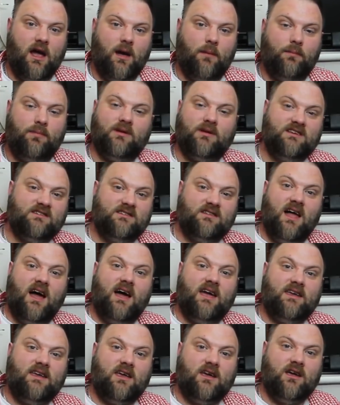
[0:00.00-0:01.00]
Please
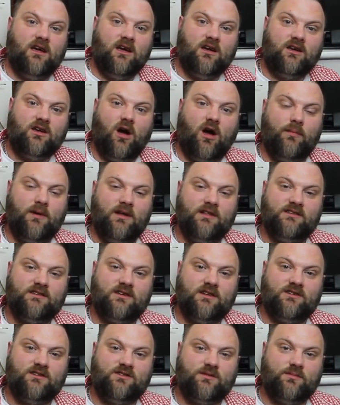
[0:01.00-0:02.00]
like, comment
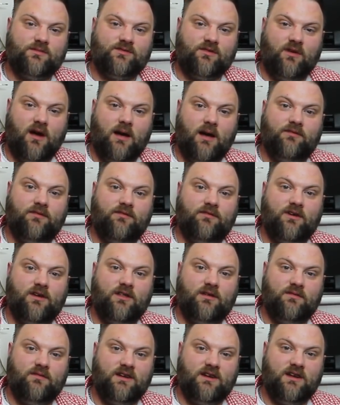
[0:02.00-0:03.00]
and subscribe for
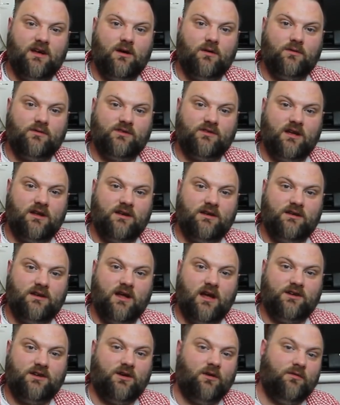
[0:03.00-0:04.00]
further videos,
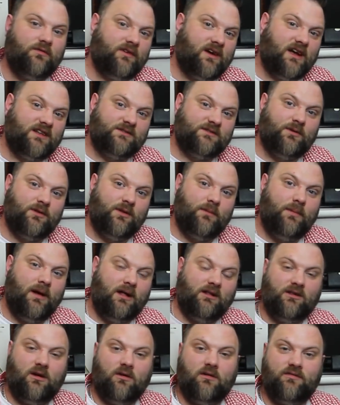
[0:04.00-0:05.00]
and don't forget to put the
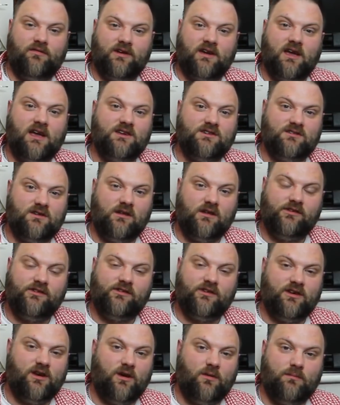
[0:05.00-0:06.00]
bell notification on
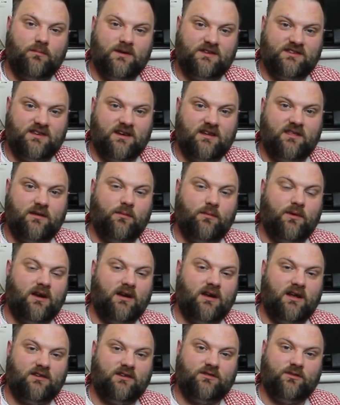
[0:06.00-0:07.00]
so you don't miss anything when I
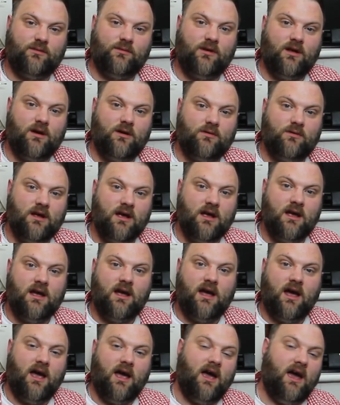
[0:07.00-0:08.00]
next upload.
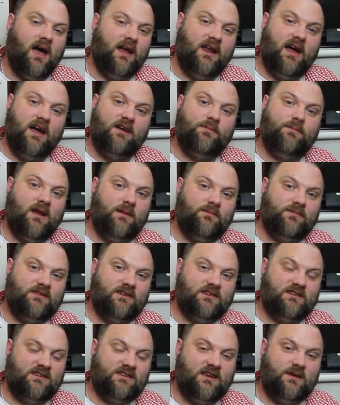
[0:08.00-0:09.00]
And I've been
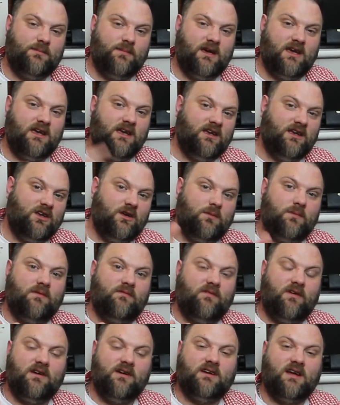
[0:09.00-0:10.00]
M6CB, you've been
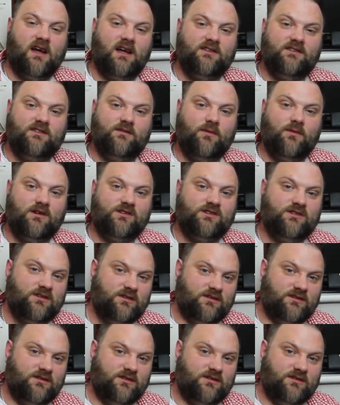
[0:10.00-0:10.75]
very kind to watch.